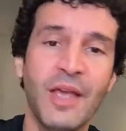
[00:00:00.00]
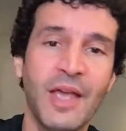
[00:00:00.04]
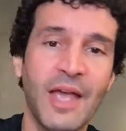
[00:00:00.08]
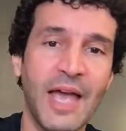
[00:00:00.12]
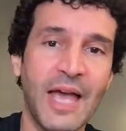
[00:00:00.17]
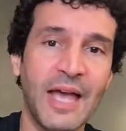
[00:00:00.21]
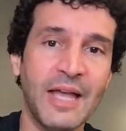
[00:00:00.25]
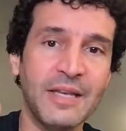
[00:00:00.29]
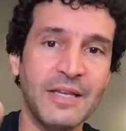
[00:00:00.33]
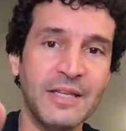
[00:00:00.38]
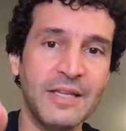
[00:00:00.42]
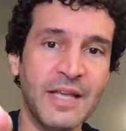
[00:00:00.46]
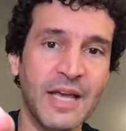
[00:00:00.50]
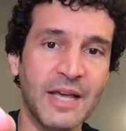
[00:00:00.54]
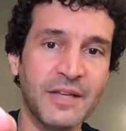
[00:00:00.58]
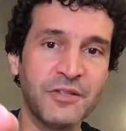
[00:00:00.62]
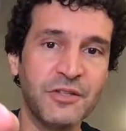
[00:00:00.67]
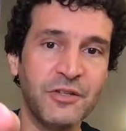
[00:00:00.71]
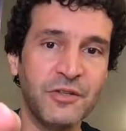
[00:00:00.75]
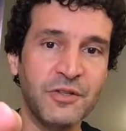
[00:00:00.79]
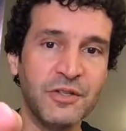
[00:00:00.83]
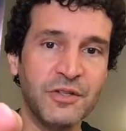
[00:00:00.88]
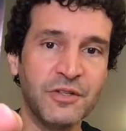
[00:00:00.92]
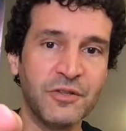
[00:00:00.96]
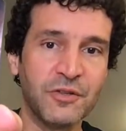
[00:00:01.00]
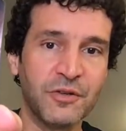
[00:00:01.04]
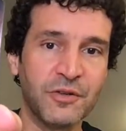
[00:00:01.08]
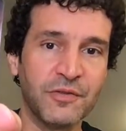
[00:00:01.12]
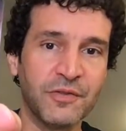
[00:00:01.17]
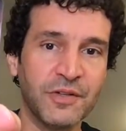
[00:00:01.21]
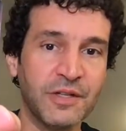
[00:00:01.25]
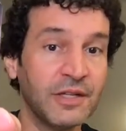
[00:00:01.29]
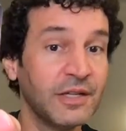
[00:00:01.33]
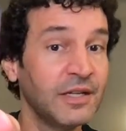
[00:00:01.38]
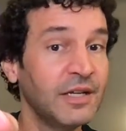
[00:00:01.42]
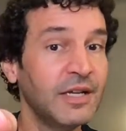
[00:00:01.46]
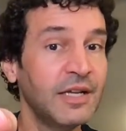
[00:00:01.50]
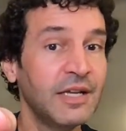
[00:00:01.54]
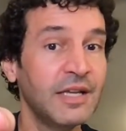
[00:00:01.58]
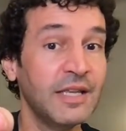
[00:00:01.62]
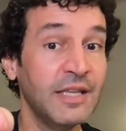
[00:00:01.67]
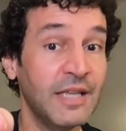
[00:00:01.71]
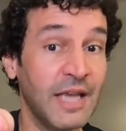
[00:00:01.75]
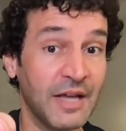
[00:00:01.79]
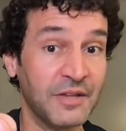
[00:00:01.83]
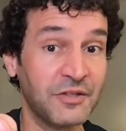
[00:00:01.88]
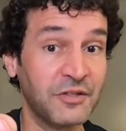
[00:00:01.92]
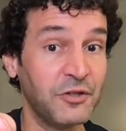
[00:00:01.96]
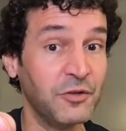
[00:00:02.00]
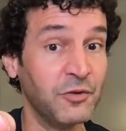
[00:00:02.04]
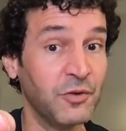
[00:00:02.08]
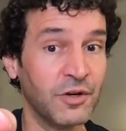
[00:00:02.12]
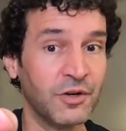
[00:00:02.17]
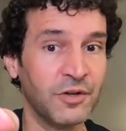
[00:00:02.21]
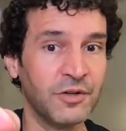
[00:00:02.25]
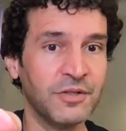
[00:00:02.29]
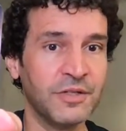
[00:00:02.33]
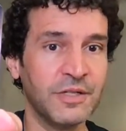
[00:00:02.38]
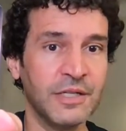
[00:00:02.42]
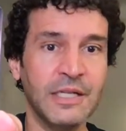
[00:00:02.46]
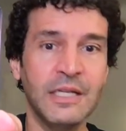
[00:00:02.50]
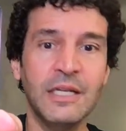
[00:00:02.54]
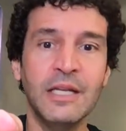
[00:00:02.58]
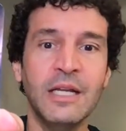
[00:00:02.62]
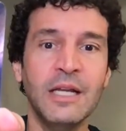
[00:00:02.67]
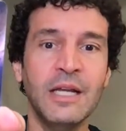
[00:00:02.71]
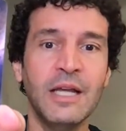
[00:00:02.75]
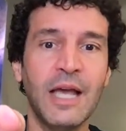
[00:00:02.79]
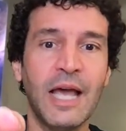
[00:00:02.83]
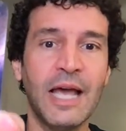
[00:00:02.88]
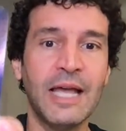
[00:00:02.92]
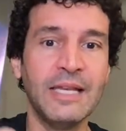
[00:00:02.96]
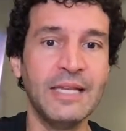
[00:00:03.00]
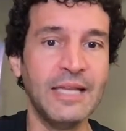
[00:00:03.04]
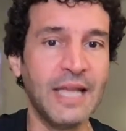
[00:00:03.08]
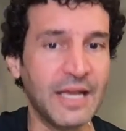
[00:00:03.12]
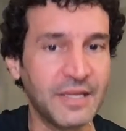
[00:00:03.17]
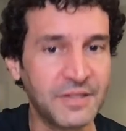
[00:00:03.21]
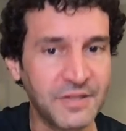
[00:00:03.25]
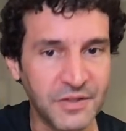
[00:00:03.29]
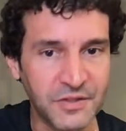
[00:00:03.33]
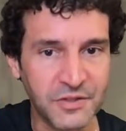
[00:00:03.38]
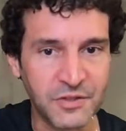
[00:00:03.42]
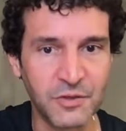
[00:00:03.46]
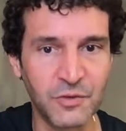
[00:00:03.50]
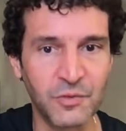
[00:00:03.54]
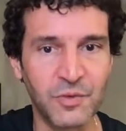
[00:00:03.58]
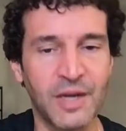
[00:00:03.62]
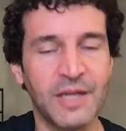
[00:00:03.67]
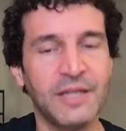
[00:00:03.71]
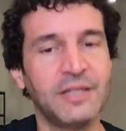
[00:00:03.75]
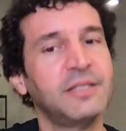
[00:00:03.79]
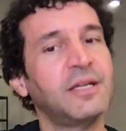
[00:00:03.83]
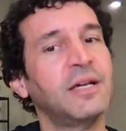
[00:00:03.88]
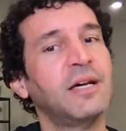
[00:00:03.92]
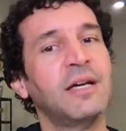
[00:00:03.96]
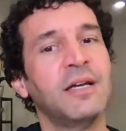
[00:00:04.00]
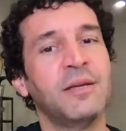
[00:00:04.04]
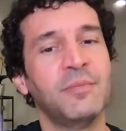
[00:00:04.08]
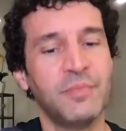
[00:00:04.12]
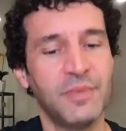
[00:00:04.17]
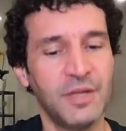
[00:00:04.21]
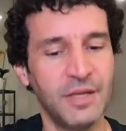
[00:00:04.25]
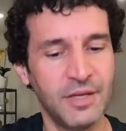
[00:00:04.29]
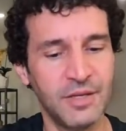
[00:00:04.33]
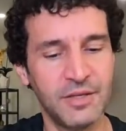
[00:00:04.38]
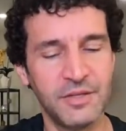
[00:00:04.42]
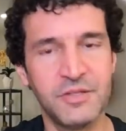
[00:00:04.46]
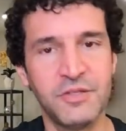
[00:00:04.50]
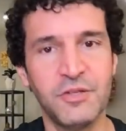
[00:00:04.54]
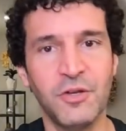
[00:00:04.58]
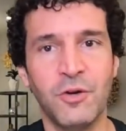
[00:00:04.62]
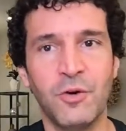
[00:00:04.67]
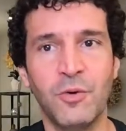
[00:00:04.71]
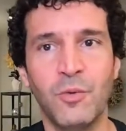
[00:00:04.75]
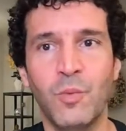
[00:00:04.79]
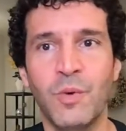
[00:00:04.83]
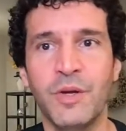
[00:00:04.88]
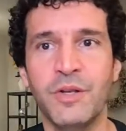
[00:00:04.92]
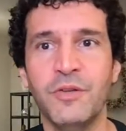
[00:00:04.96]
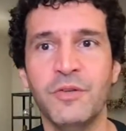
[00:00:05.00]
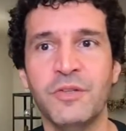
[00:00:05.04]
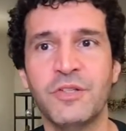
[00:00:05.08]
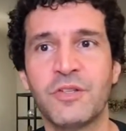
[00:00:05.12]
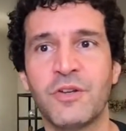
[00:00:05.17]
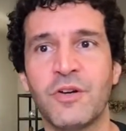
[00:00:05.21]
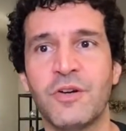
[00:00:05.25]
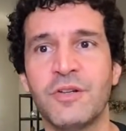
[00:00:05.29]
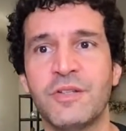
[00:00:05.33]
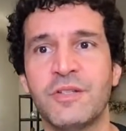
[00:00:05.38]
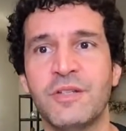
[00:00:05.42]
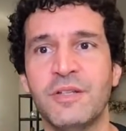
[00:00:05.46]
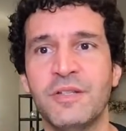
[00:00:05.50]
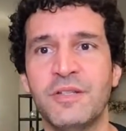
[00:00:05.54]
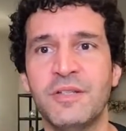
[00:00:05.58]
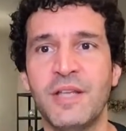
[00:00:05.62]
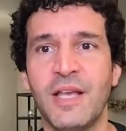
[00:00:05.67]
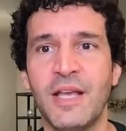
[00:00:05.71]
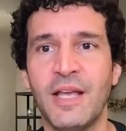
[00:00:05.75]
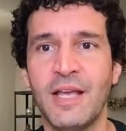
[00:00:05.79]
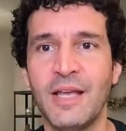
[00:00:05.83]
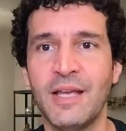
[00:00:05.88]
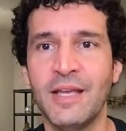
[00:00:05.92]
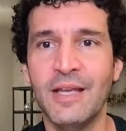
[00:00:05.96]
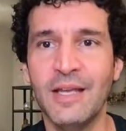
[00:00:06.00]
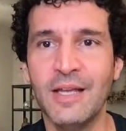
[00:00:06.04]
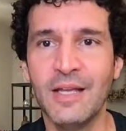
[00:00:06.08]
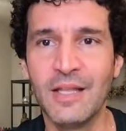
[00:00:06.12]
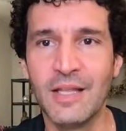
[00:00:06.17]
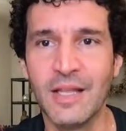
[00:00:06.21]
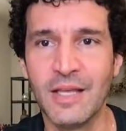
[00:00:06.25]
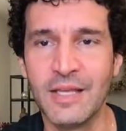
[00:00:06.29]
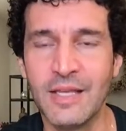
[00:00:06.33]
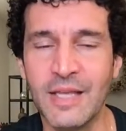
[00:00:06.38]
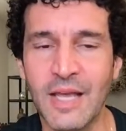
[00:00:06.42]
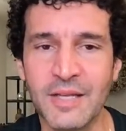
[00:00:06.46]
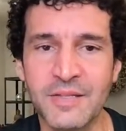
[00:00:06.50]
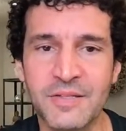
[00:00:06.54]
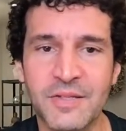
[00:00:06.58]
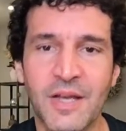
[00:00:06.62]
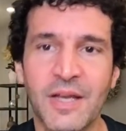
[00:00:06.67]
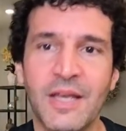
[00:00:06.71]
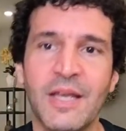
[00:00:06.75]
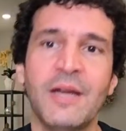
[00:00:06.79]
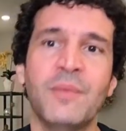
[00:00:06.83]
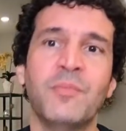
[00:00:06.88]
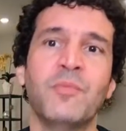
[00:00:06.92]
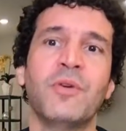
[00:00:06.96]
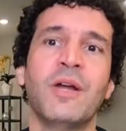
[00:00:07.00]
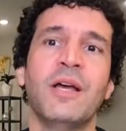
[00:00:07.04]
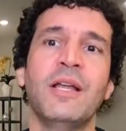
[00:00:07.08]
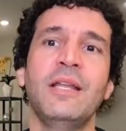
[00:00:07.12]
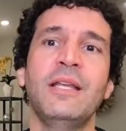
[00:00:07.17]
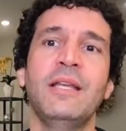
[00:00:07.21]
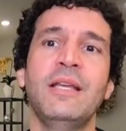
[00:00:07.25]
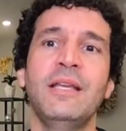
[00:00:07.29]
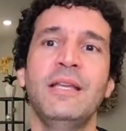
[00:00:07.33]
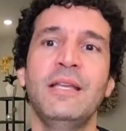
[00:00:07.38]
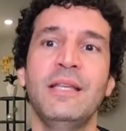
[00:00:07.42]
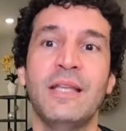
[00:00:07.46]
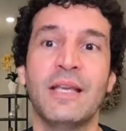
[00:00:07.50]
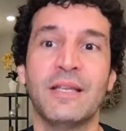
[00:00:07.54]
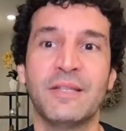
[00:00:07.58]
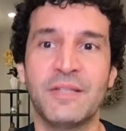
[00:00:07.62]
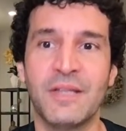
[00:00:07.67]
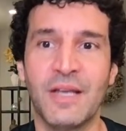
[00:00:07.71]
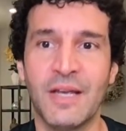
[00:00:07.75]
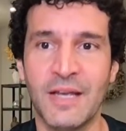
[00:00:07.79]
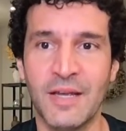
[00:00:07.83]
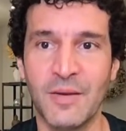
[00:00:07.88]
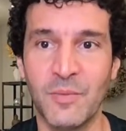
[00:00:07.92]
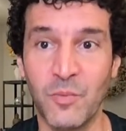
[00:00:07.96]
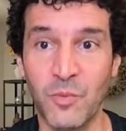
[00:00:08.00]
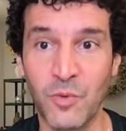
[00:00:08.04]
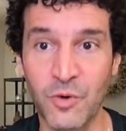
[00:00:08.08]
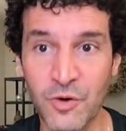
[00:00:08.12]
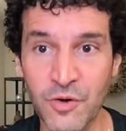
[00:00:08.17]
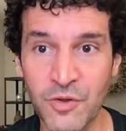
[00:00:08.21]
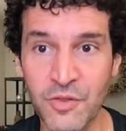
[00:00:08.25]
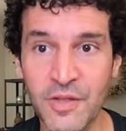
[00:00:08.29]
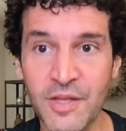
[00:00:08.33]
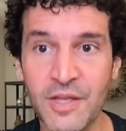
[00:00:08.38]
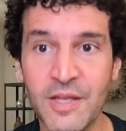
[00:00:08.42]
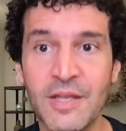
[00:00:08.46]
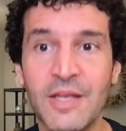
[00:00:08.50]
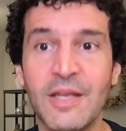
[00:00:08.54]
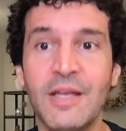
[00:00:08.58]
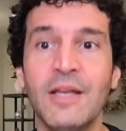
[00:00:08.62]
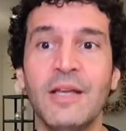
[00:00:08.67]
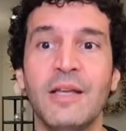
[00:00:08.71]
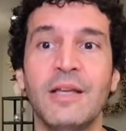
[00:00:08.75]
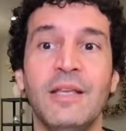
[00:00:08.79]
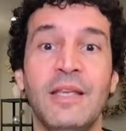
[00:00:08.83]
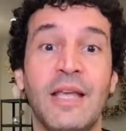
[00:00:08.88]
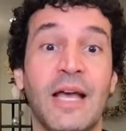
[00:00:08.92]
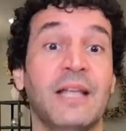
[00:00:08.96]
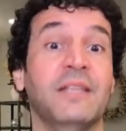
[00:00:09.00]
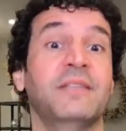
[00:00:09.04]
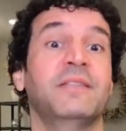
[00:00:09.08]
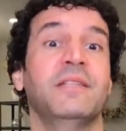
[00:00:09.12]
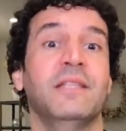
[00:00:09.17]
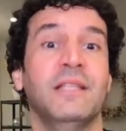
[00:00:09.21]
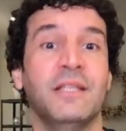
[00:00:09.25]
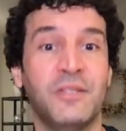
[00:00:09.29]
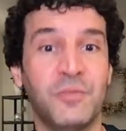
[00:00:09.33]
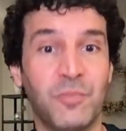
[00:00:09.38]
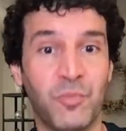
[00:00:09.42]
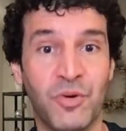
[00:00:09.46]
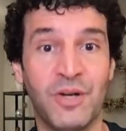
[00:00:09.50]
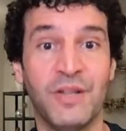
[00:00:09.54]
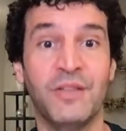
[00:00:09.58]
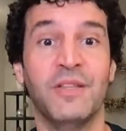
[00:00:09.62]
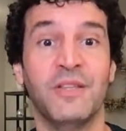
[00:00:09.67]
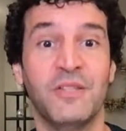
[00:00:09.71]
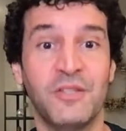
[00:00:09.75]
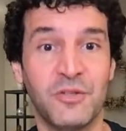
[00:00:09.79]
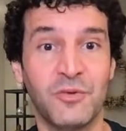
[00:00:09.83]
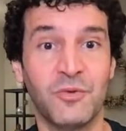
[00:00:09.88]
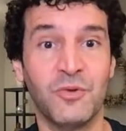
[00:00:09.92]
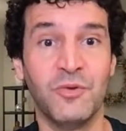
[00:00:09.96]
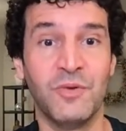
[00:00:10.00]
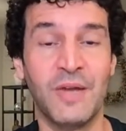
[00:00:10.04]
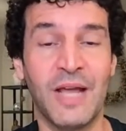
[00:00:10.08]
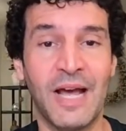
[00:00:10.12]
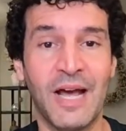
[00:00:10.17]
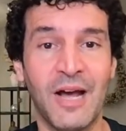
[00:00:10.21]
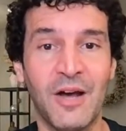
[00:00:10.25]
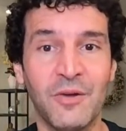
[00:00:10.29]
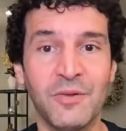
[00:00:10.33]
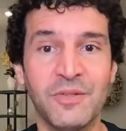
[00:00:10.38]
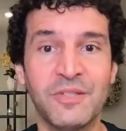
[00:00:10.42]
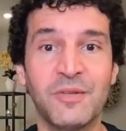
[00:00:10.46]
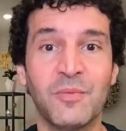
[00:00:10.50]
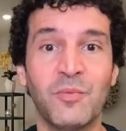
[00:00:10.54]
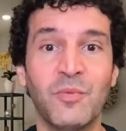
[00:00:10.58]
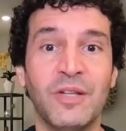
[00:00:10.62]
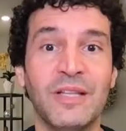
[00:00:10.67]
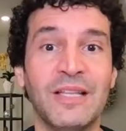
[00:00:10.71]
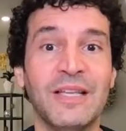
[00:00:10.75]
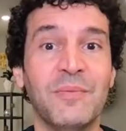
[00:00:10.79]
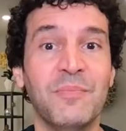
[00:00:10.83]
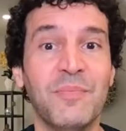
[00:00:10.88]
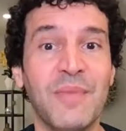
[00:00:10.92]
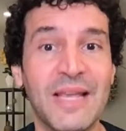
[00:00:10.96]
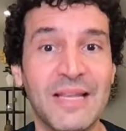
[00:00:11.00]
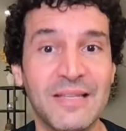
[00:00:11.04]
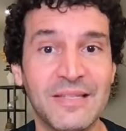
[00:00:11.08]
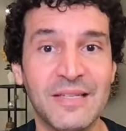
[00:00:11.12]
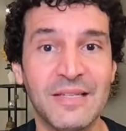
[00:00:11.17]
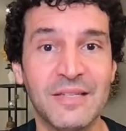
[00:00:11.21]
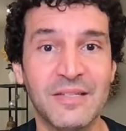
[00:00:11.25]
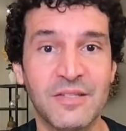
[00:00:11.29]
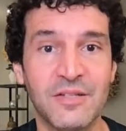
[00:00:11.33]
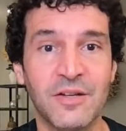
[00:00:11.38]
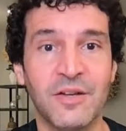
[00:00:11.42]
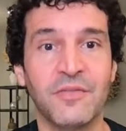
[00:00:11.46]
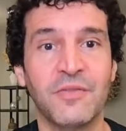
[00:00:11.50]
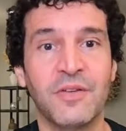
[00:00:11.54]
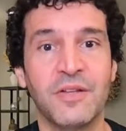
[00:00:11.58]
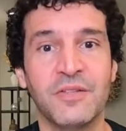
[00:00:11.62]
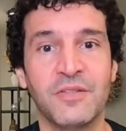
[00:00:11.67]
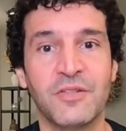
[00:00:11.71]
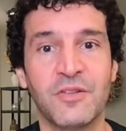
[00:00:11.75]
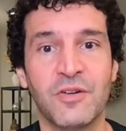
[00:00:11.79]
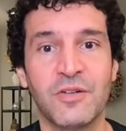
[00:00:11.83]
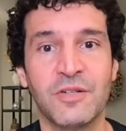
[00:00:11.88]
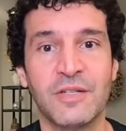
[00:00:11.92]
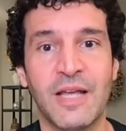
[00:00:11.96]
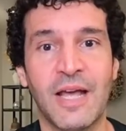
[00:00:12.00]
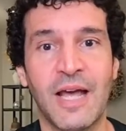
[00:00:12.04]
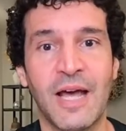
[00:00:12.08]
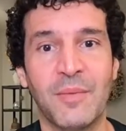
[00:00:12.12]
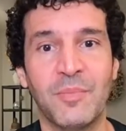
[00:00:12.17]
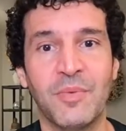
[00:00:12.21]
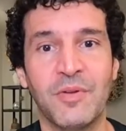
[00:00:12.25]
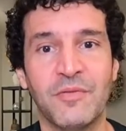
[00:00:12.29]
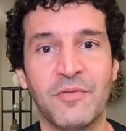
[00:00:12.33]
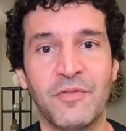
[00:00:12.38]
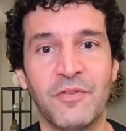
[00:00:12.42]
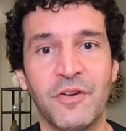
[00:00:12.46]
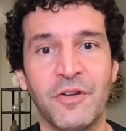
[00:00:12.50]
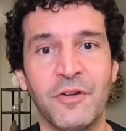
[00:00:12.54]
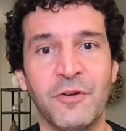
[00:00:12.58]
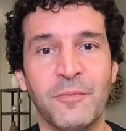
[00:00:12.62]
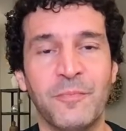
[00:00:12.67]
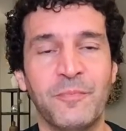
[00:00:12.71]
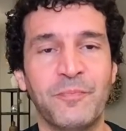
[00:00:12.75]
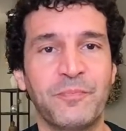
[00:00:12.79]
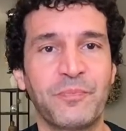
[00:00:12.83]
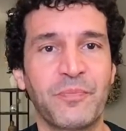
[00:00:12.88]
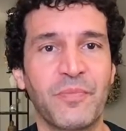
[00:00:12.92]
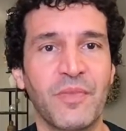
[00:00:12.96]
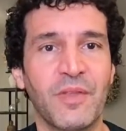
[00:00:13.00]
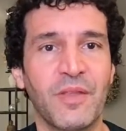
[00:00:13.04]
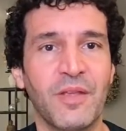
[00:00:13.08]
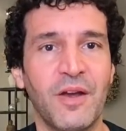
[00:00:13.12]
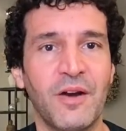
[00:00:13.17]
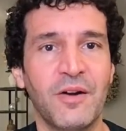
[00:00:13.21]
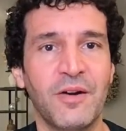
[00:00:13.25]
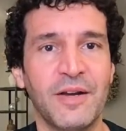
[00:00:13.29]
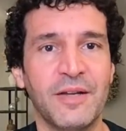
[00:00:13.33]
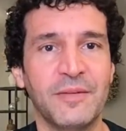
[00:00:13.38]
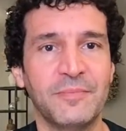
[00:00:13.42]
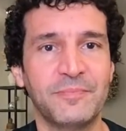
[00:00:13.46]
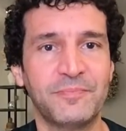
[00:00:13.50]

And yes, you deserve it. Yes, you earned it. And yes, it's the right time. So when you start to say, like, yes, I am ready. Yes, I am worthy. Yes, let's bring this through now. Some really amazing stuff can start to happen for you. All right.